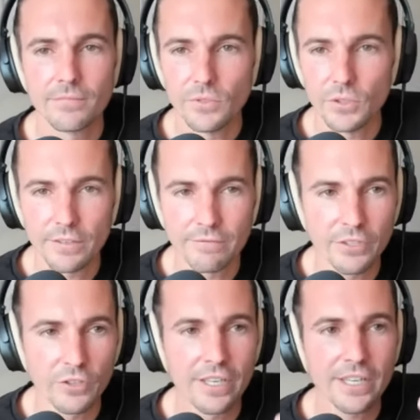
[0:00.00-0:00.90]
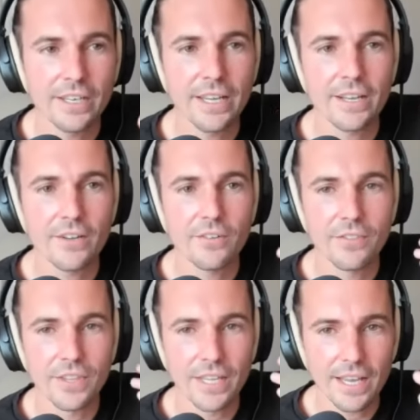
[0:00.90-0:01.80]
You can feel the inhale,
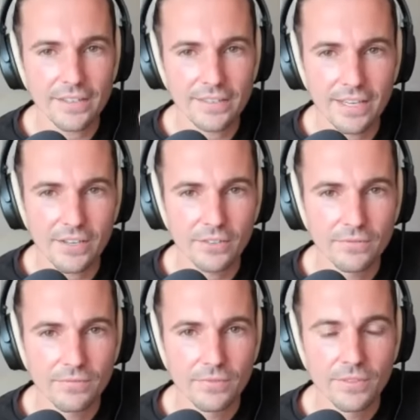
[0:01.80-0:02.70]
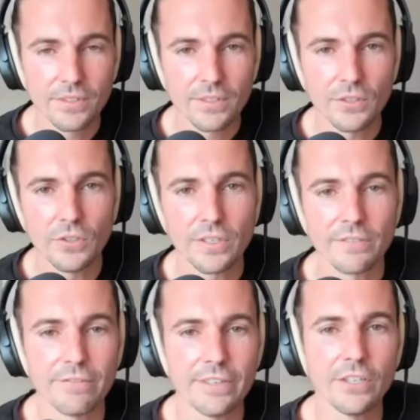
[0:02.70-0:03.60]
the exhale. You
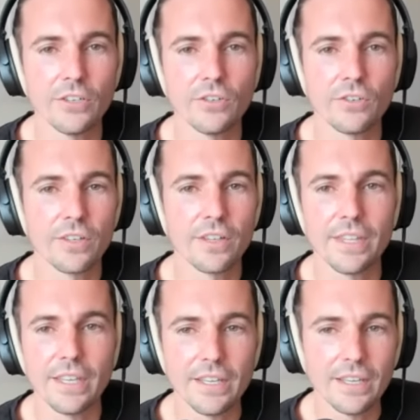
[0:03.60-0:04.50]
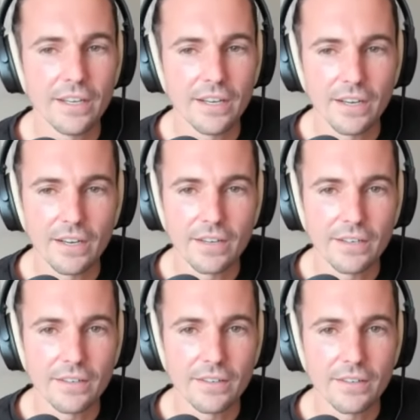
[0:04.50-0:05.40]
can feel the
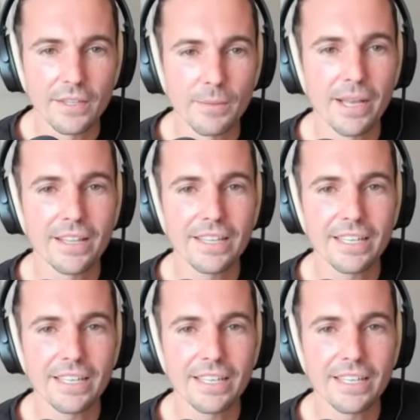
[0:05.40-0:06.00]
belly